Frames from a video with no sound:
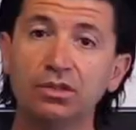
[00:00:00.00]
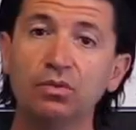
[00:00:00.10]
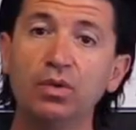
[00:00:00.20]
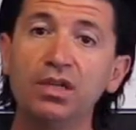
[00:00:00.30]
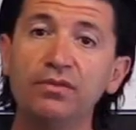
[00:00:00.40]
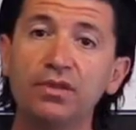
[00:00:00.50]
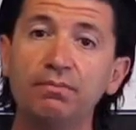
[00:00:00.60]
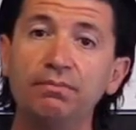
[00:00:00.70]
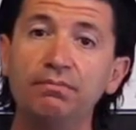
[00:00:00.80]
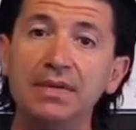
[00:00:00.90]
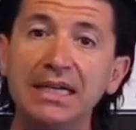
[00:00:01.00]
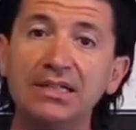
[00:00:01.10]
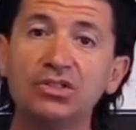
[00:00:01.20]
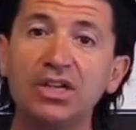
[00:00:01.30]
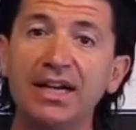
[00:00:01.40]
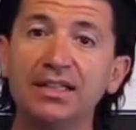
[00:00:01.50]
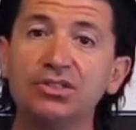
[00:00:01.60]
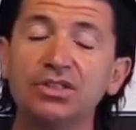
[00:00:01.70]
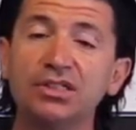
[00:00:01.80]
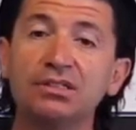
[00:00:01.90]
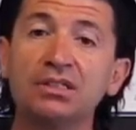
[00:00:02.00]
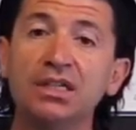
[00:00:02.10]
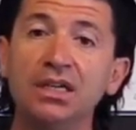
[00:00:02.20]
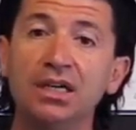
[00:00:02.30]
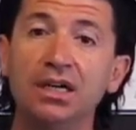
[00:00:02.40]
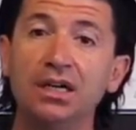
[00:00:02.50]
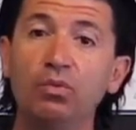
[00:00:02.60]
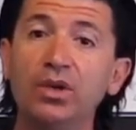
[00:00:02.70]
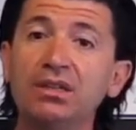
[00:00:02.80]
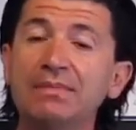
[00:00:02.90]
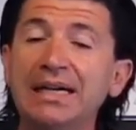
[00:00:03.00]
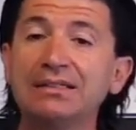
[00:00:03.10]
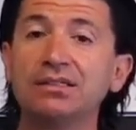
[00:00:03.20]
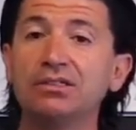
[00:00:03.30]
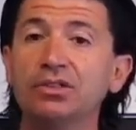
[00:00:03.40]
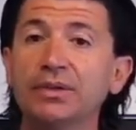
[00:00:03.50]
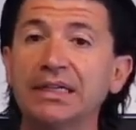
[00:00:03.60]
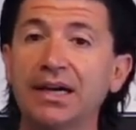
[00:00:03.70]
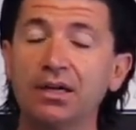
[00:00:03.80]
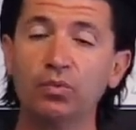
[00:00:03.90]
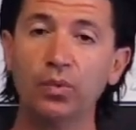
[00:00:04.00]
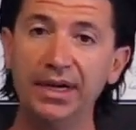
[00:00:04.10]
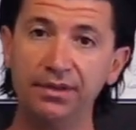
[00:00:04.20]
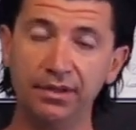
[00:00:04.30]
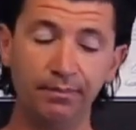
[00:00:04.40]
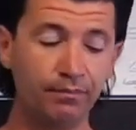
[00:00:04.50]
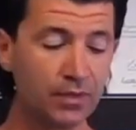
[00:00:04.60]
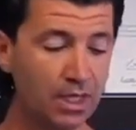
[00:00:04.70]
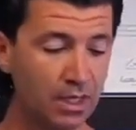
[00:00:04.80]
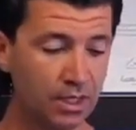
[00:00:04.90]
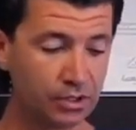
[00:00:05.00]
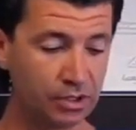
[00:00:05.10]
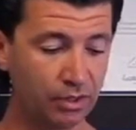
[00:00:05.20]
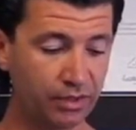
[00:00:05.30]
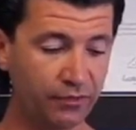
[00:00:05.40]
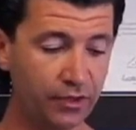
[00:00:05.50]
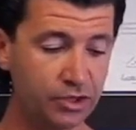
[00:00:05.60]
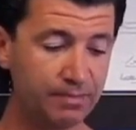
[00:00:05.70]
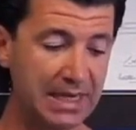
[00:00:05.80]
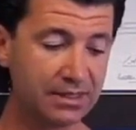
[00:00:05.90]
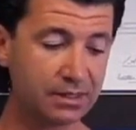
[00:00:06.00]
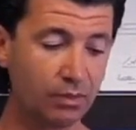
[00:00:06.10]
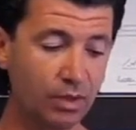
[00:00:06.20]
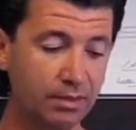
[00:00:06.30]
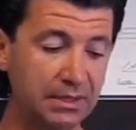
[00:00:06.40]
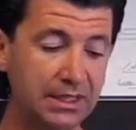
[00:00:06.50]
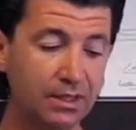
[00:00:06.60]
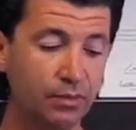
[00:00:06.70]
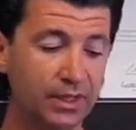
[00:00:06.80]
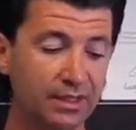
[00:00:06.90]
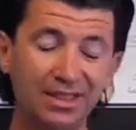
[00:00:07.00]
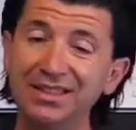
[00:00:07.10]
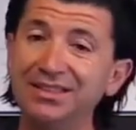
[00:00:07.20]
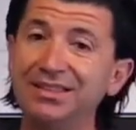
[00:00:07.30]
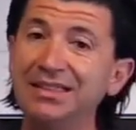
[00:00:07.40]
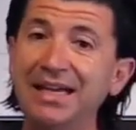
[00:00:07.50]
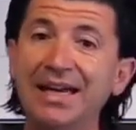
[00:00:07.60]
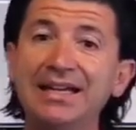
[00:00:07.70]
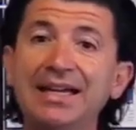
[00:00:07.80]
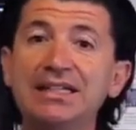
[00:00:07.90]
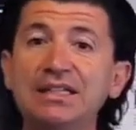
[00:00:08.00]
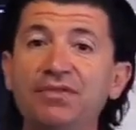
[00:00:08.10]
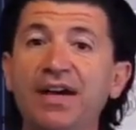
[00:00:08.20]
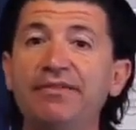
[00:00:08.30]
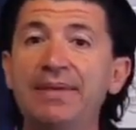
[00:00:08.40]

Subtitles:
So one of the main challenges with masks is knowing how to wear them. So the first mask I want to begin with is the N95